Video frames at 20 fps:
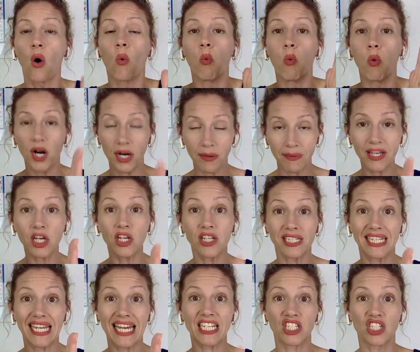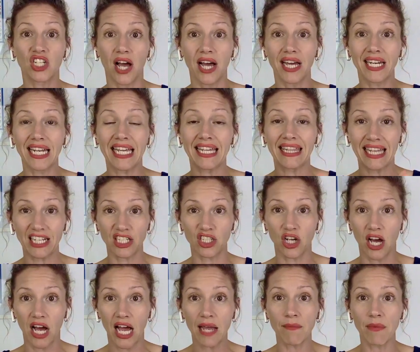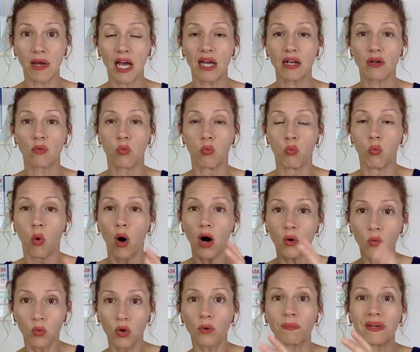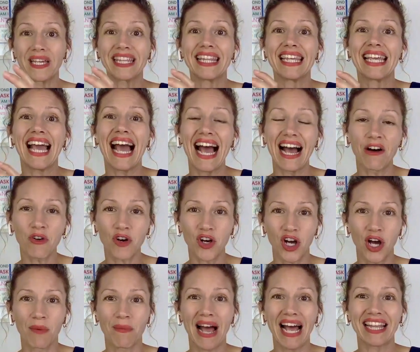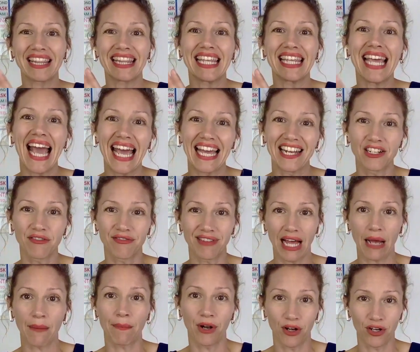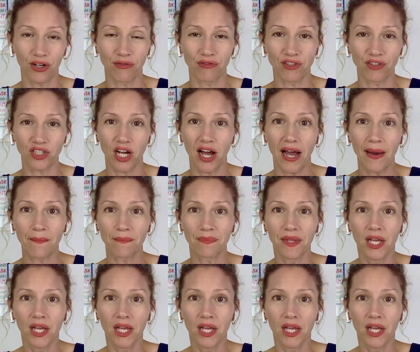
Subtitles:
What am I going to get done in that time? And what will be the outcome at the end of that block of time?